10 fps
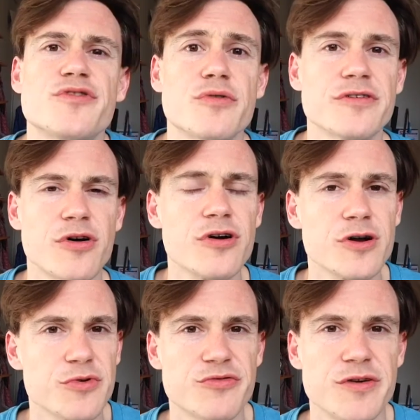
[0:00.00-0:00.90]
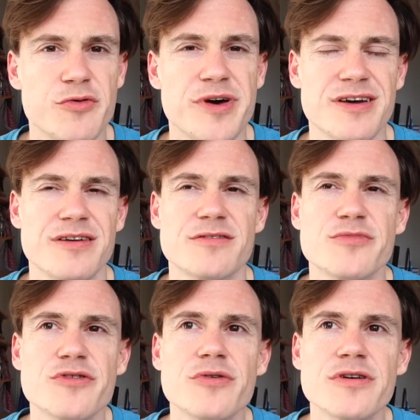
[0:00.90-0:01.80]
Stories are a retrieval
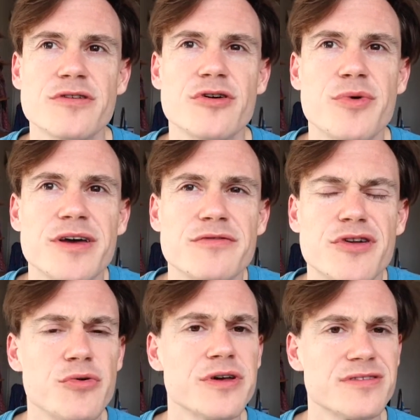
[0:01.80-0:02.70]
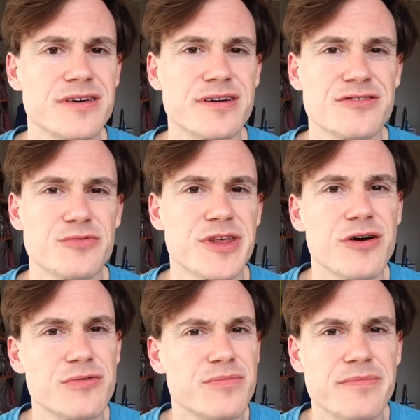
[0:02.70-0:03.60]
mechanism. Stories are a way of knowing things
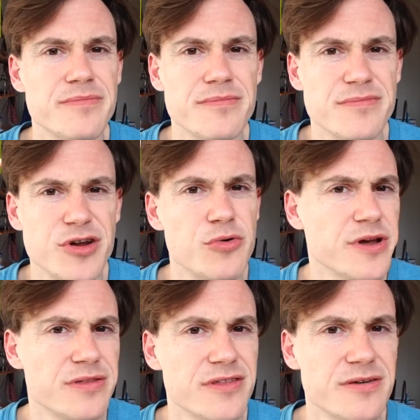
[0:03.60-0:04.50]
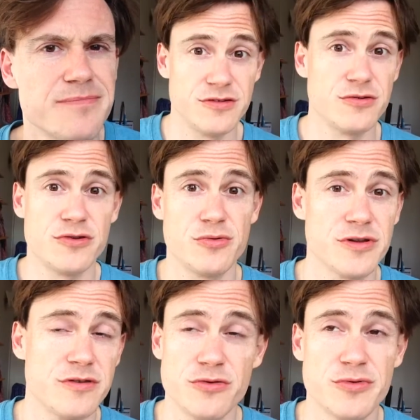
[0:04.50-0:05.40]
without knowing them. You don't know
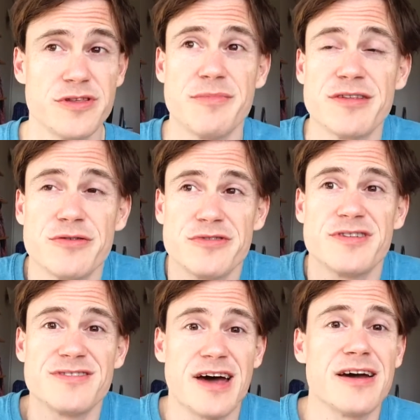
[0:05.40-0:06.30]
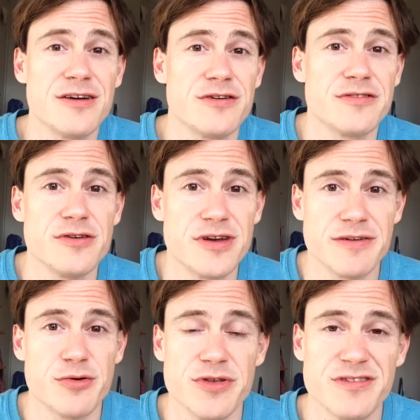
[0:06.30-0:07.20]
what to do with, about those desires that you
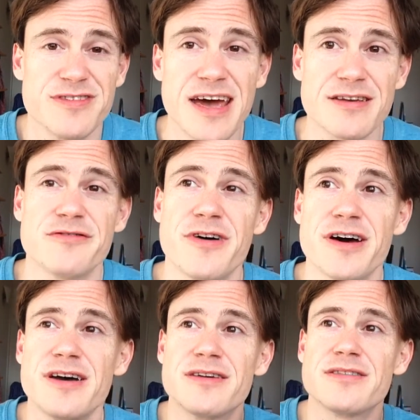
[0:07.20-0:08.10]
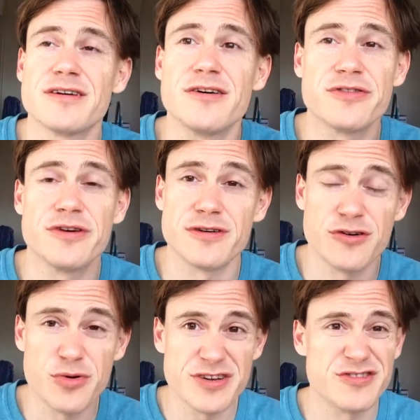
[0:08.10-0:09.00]
can never really satisfy, the
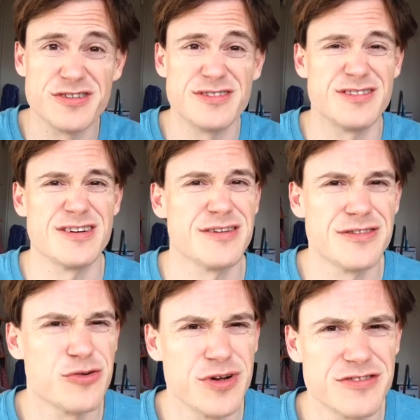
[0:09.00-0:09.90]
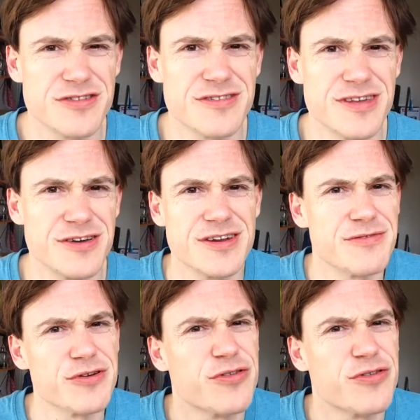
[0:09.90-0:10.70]
quenches that you can never